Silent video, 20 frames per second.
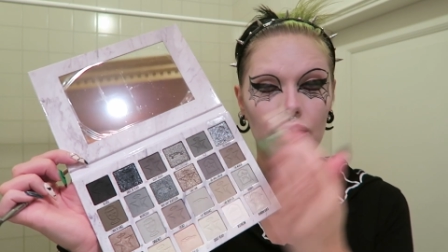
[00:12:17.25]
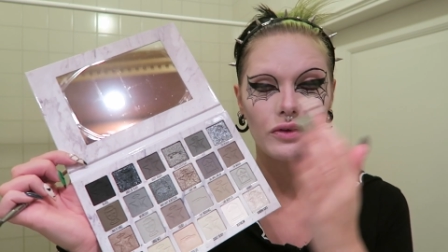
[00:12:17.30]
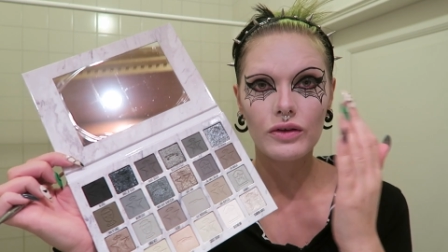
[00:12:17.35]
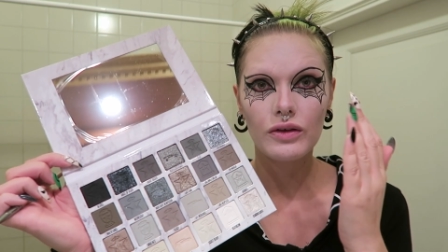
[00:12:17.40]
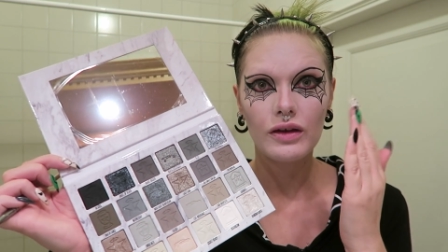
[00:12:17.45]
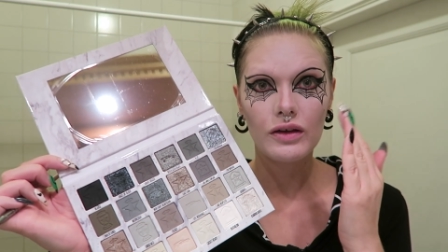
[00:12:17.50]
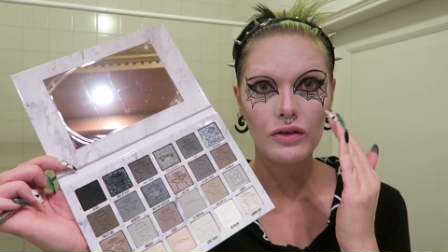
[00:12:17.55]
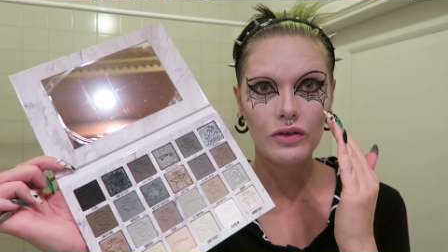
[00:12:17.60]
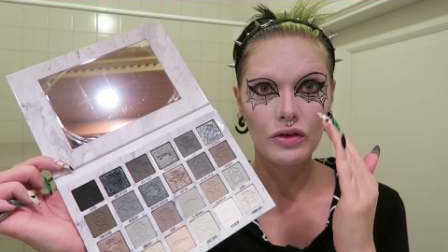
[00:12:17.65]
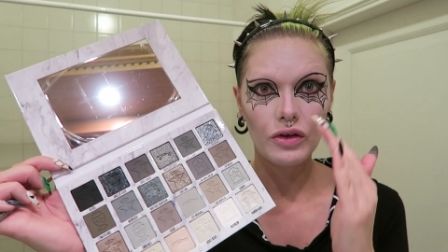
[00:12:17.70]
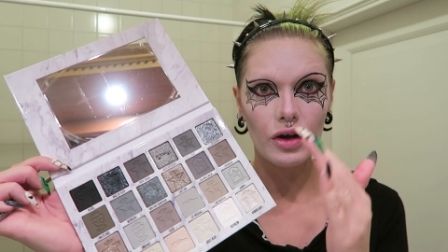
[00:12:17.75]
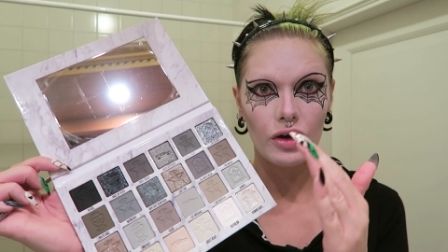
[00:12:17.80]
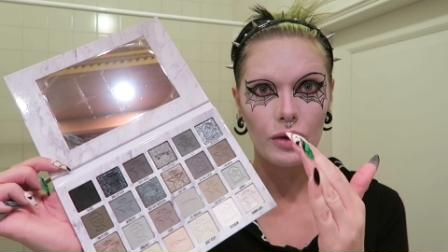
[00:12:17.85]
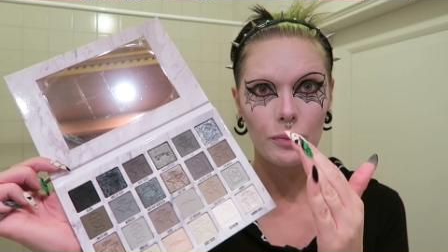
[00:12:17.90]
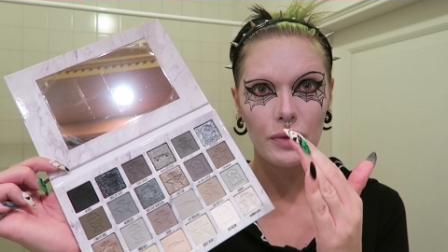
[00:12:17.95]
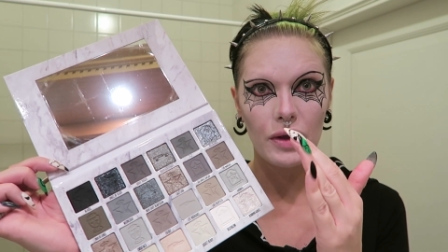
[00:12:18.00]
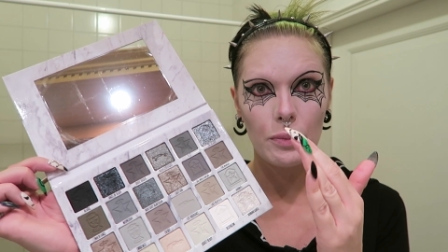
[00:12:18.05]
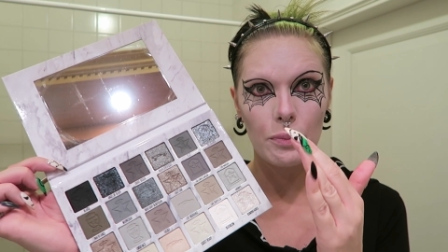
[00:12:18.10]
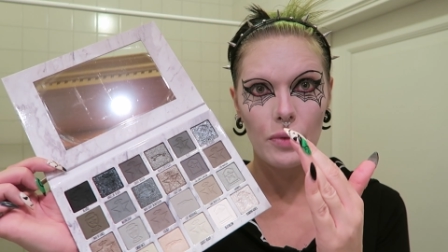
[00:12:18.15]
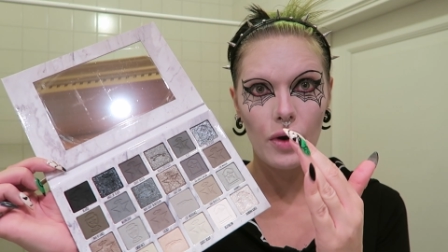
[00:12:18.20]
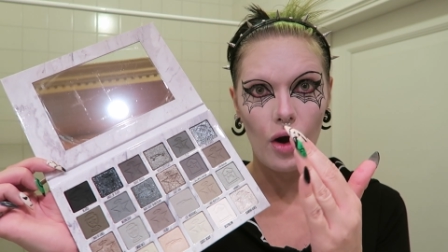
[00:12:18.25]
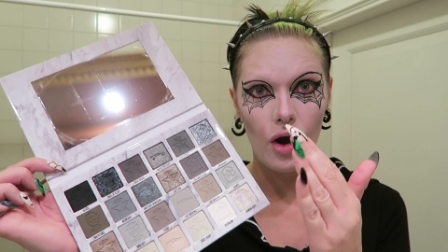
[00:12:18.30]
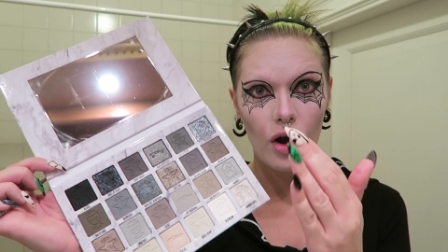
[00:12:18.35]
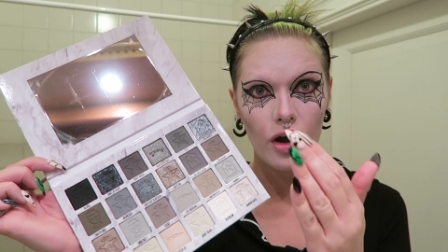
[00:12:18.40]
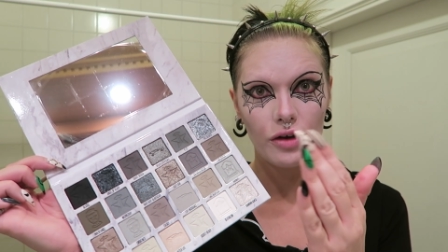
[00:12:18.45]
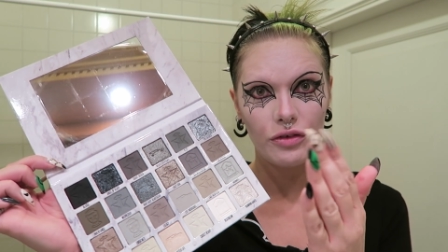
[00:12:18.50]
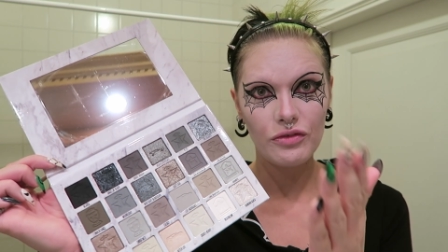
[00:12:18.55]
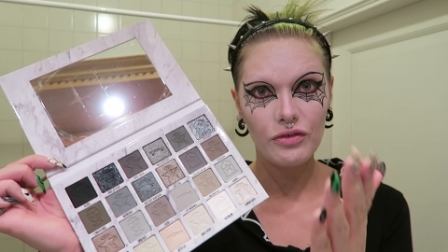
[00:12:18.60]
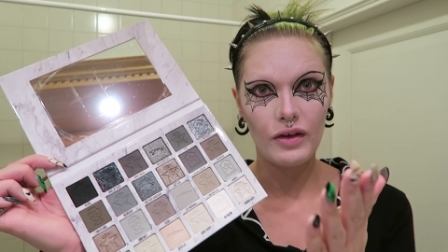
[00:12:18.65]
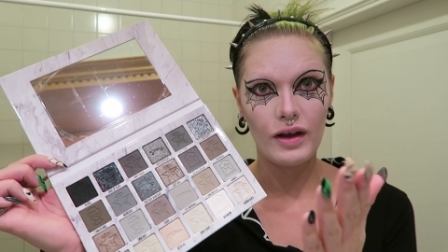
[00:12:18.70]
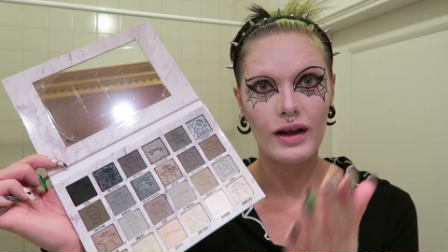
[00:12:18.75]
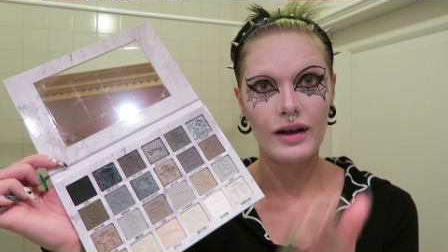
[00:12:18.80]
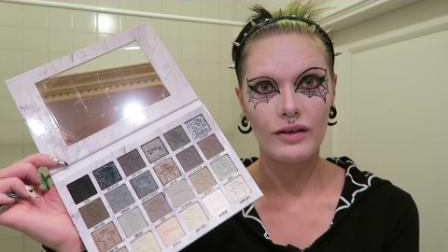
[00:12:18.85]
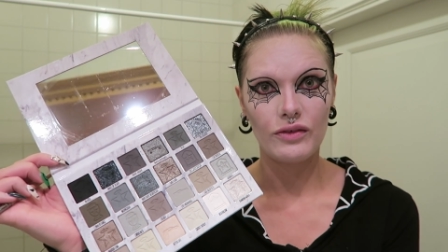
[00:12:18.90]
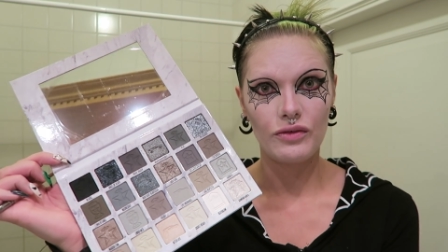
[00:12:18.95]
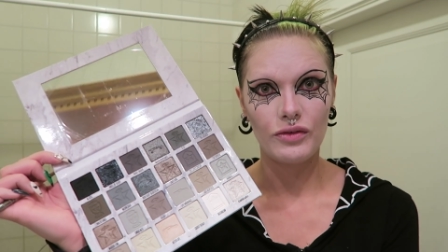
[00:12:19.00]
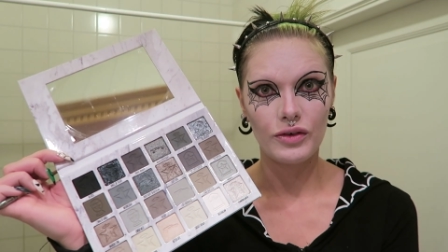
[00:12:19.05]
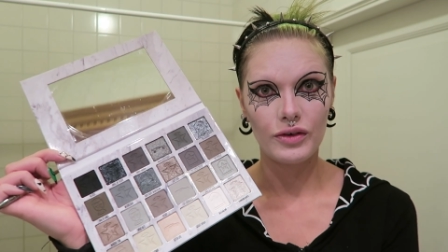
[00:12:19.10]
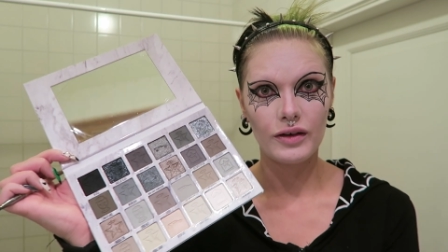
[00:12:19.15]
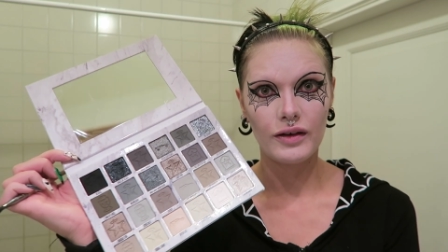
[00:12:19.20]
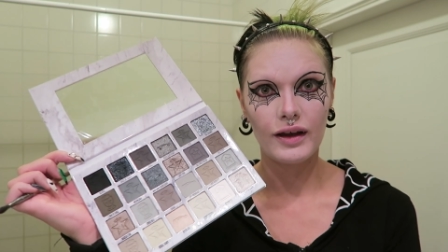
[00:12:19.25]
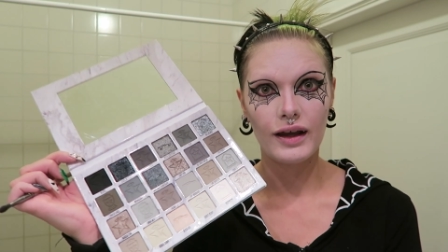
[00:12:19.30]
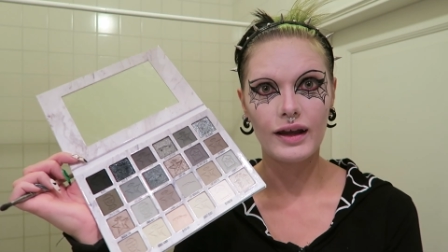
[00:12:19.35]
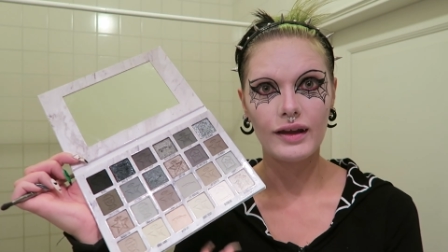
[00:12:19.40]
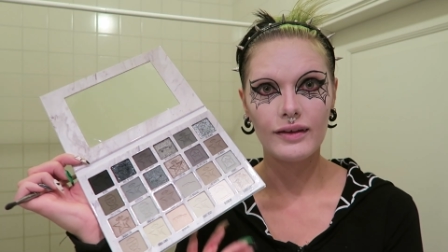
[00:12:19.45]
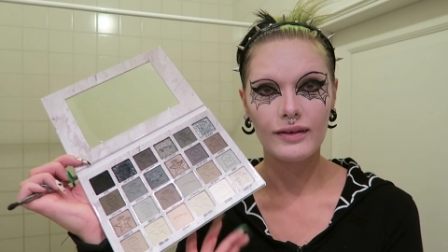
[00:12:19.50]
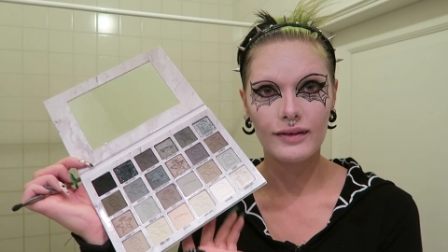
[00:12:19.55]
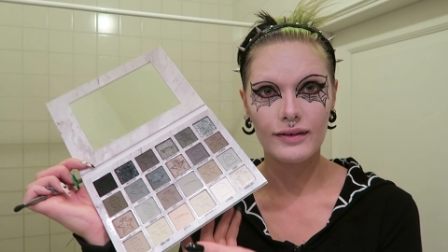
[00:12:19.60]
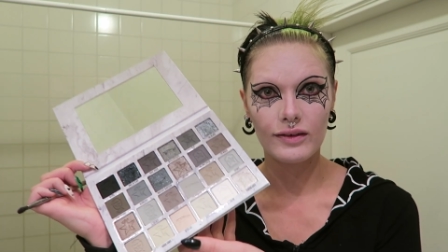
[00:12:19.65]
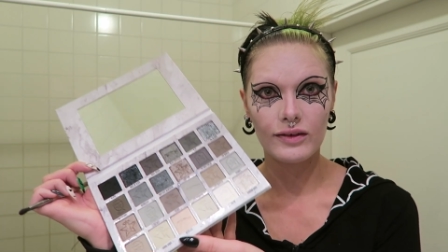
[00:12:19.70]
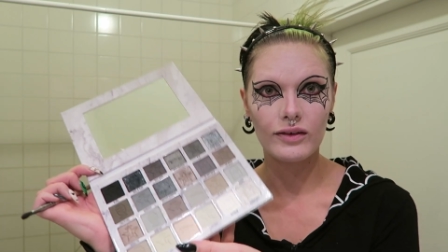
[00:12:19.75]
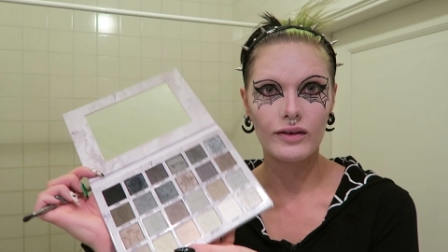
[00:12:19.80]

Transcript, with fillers: so this is gonna be perfect for this.